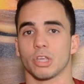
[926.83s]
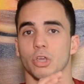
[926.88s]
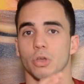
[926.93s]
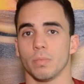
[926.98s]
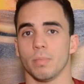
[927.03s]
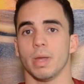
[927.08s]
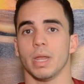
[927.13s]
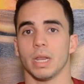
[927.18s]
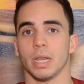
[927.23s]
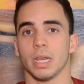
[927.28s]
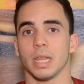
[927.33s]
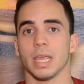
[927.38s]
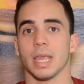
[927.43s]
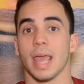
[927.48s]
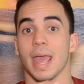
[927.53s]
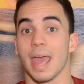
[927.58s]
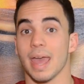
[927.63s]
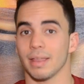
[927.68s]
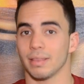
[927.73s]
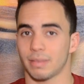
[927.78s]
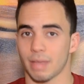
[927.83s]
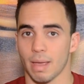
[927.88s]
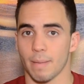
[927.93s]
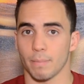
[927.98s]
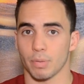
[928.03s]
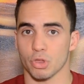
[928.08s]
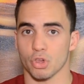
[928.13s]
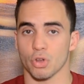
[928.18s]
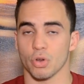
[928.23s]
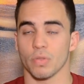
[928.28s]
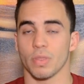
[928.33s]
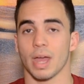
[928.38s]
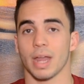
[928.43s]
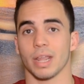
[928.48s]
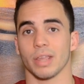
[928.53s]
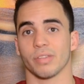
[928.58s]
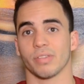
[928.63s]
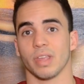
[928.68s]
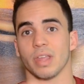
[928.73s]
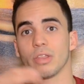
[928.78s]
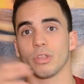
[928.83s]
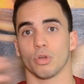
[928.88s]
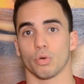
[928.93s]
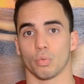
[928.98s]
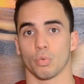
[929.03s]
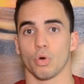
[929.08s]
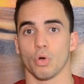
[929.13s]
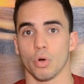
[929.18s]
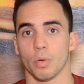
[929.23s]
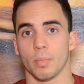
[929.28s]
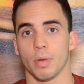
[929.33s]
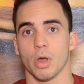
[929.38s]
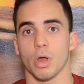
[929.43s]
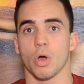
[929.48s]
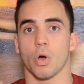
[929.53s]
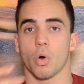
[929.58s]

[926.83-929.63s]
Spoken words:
humidity and temperature that is in the room,